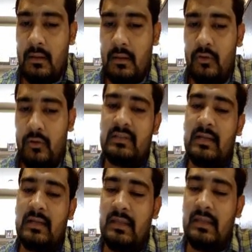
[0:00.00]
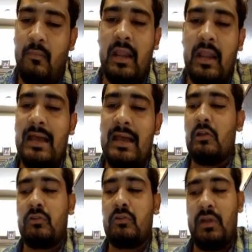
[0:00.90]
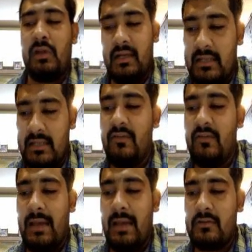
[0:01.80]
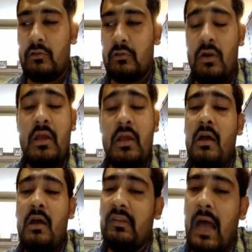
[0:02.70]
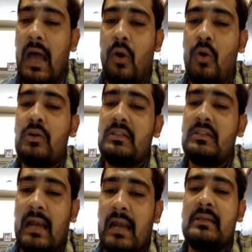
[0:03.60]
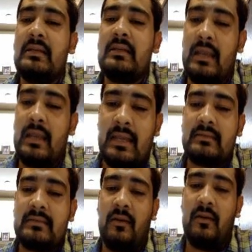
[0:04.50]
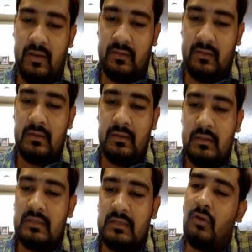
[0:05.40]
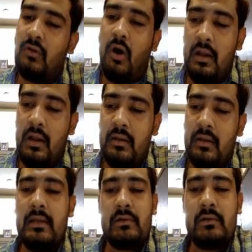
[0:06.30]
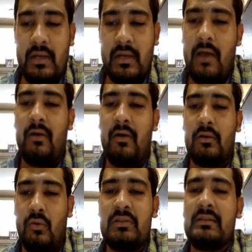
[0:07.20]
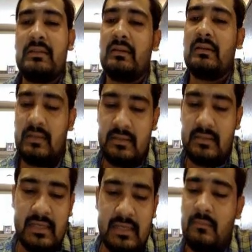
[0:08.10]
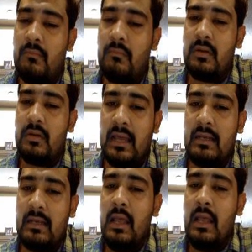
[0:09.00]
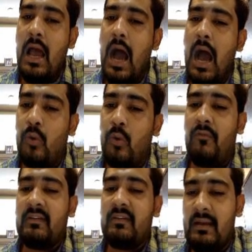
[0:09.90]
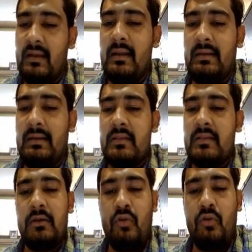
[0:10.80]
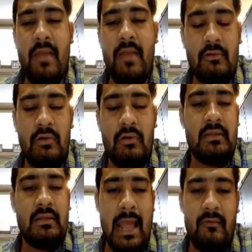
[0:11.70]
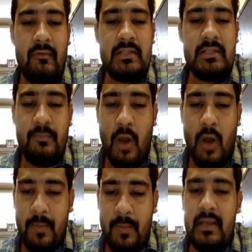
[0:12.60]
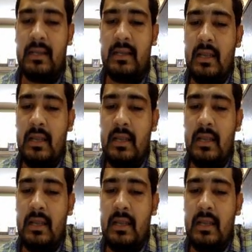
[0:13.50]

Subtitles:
You are sitting in the morning batch also, you are sitting in the evening batch also, without charging any extra fees. This is all included in our course, and this is just done out of a single intention to make you learn the language properly.